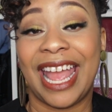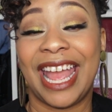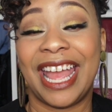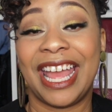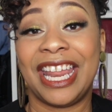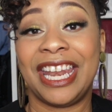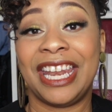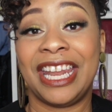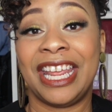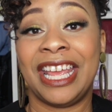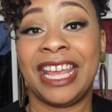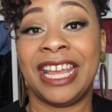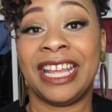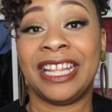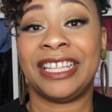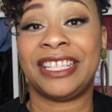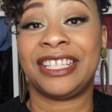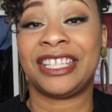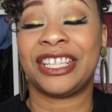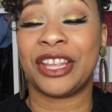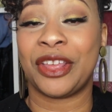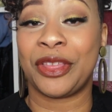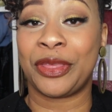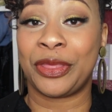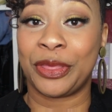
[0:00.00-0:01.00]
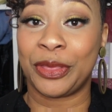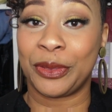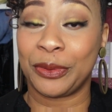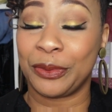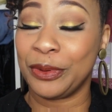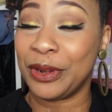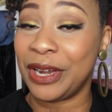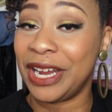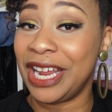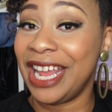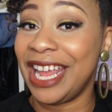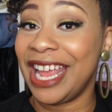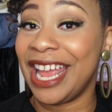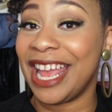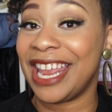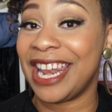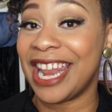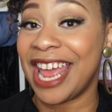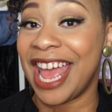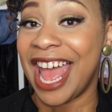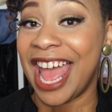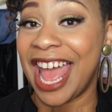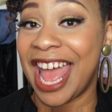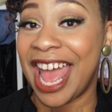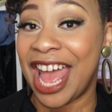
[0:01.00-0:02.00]
and it's
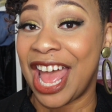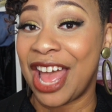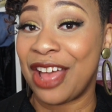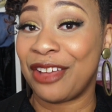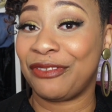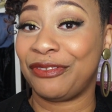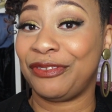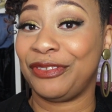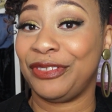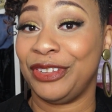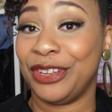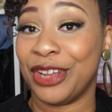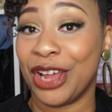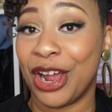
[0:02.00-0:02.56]
3.5